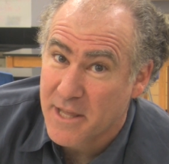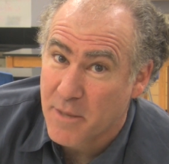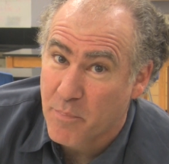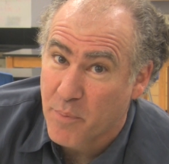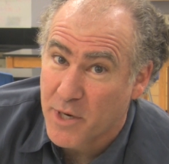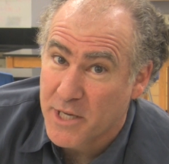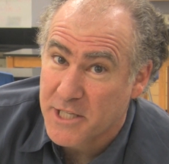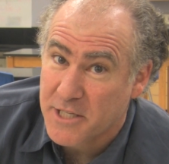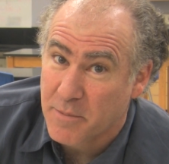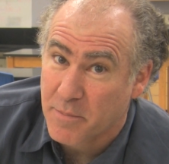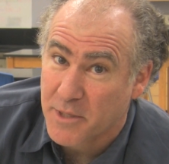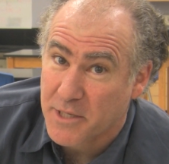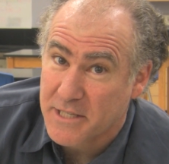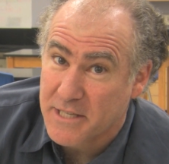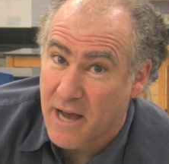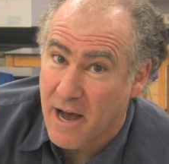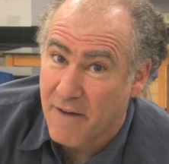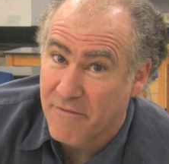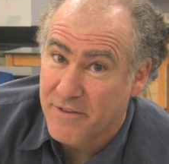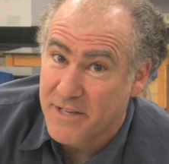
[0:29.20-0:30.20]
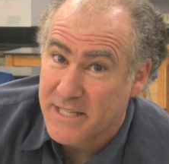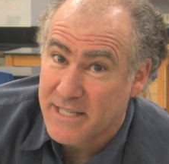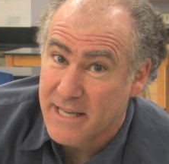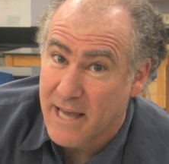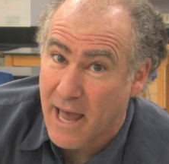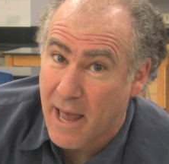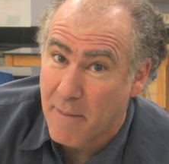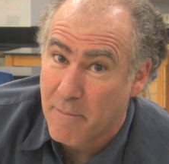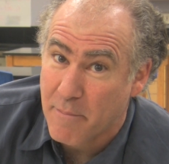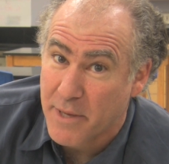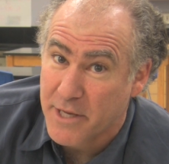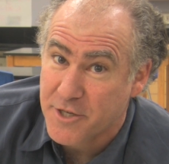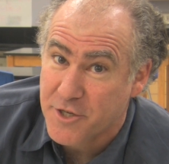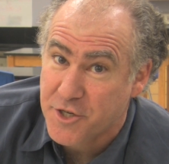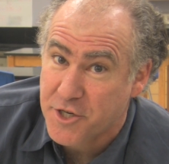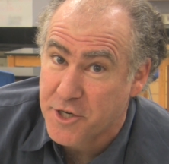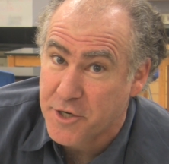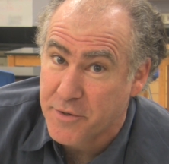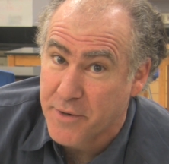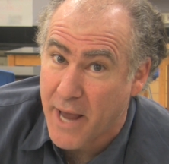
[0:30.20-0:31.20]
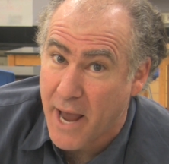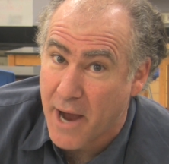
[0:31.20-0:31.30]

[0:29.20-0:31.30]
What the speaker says: the principal's office and been chewed